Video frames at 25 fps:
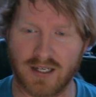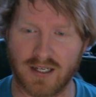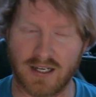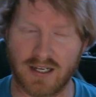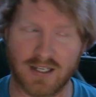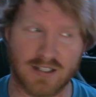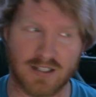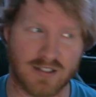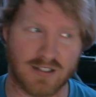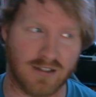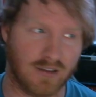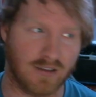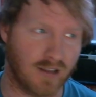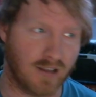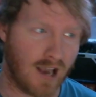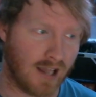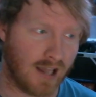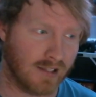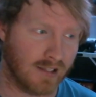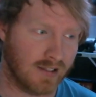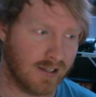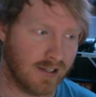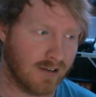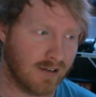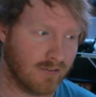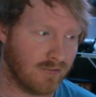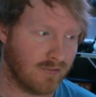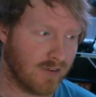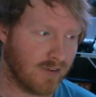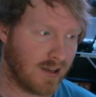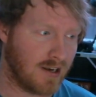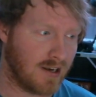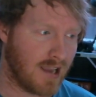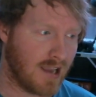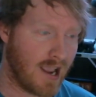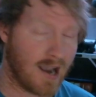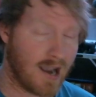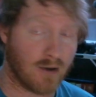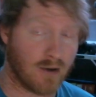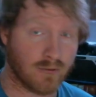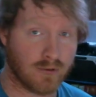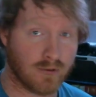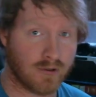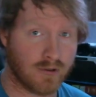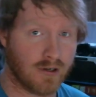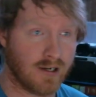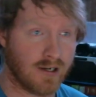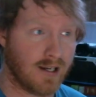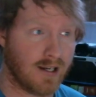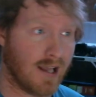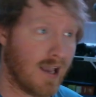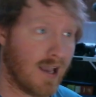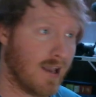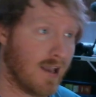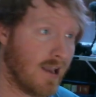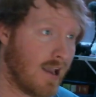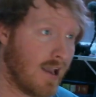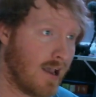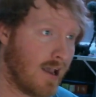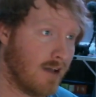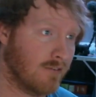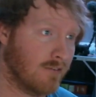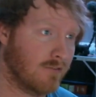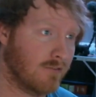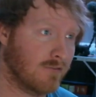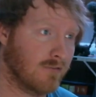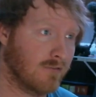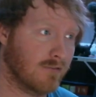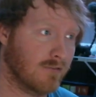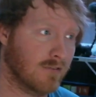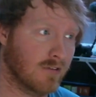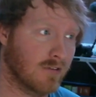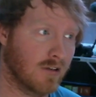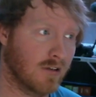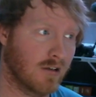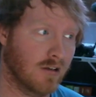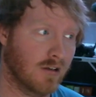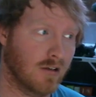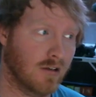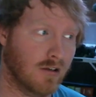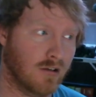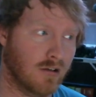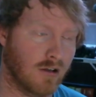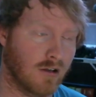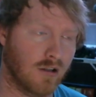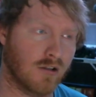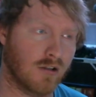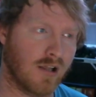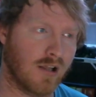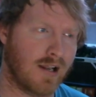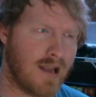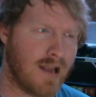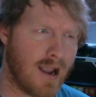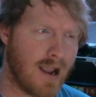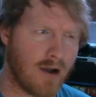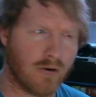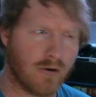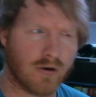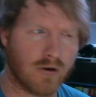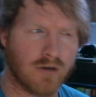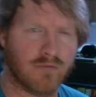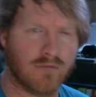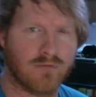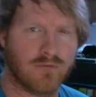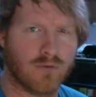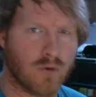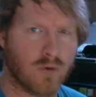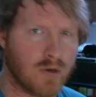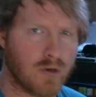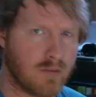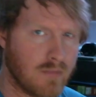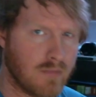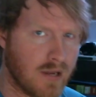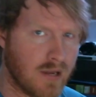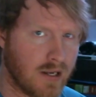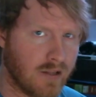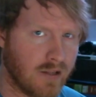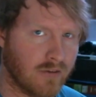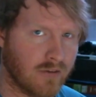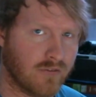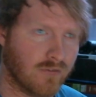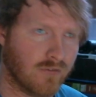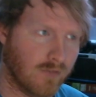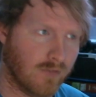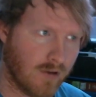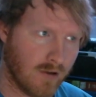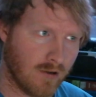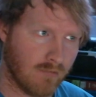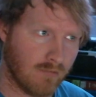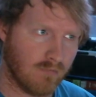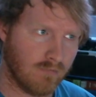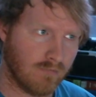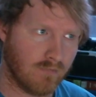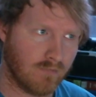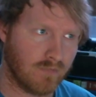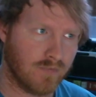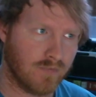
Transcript: And then I live an hour and a half, an hour and forty minutes from